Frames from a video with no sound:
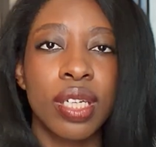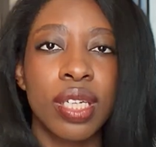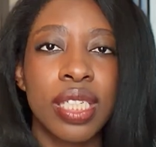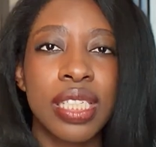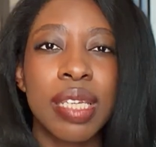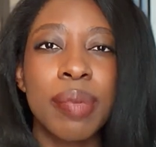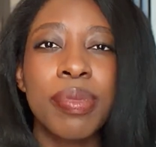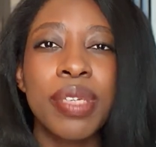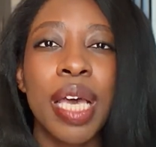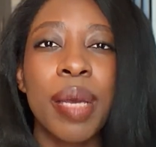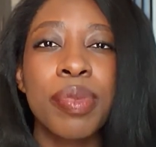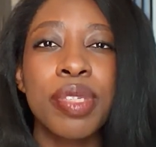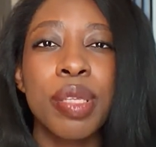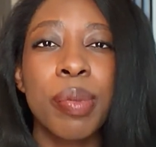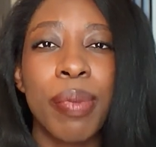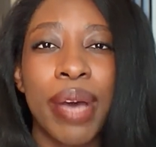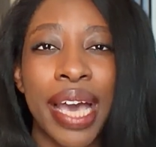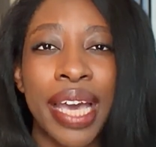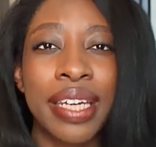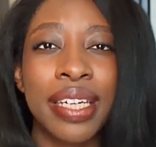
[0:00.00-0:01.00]
Sometimes the
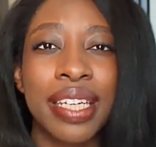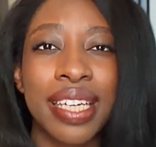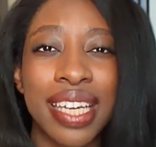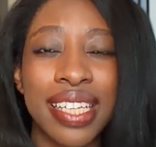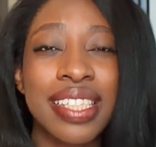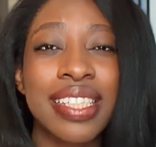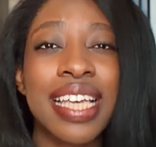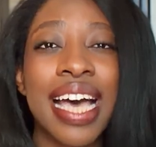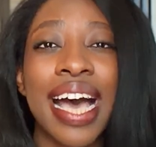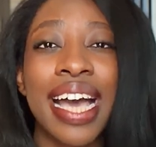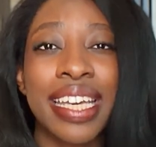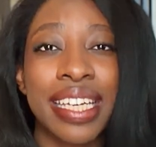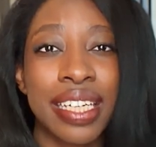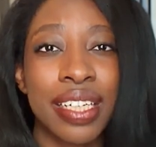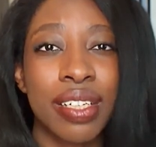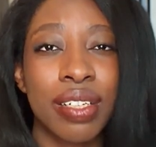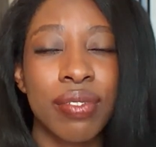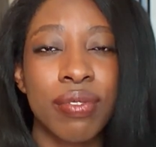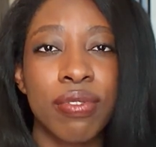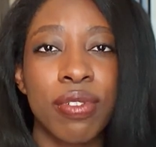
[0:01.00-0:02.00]
mind gets tired
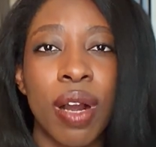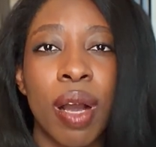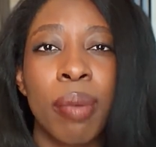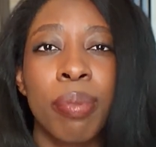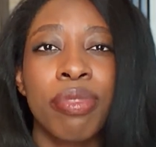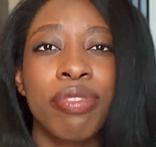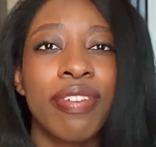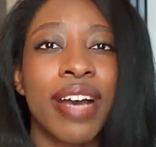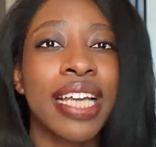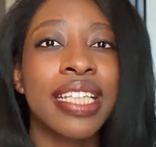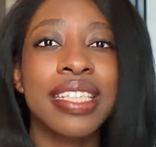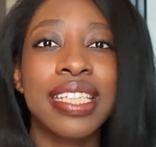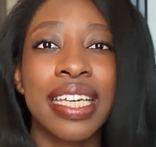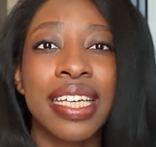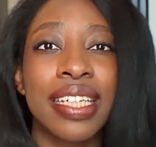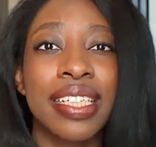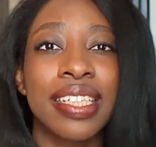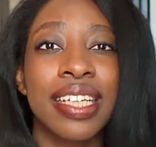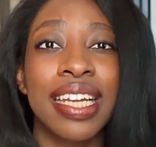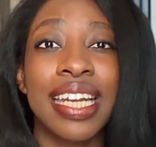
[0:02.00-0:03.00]
from
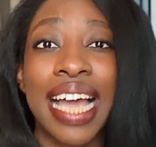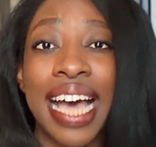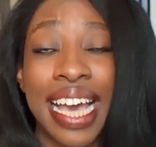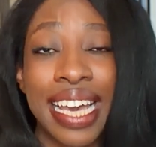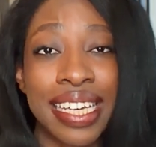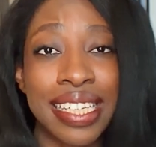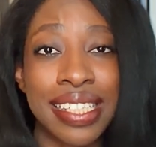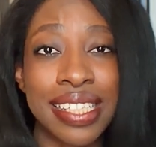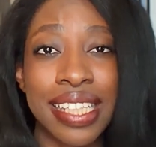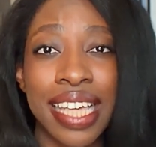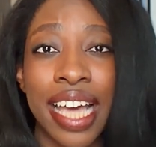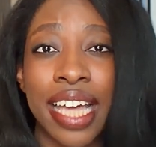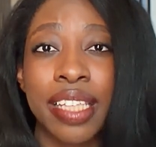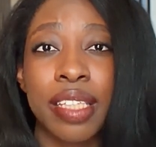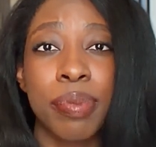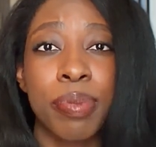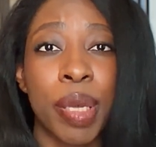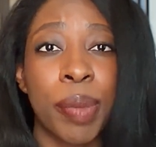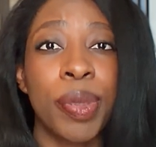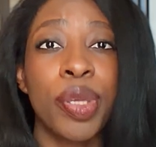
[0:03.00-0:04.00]
fighting lies that
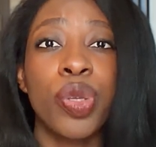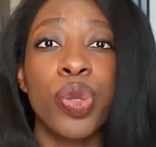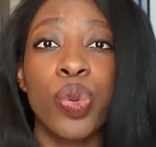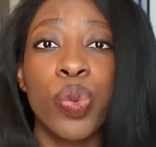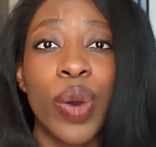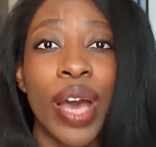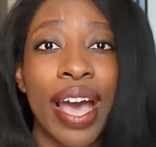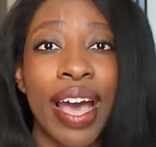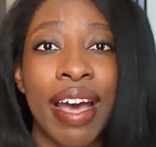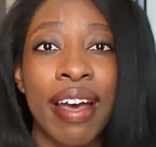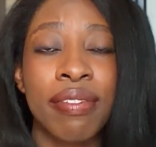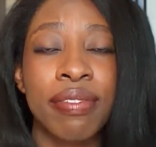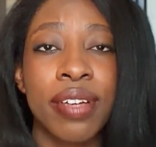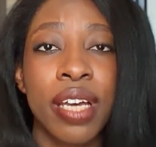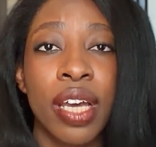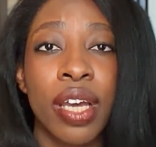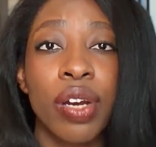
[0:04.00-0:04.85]
maybe you have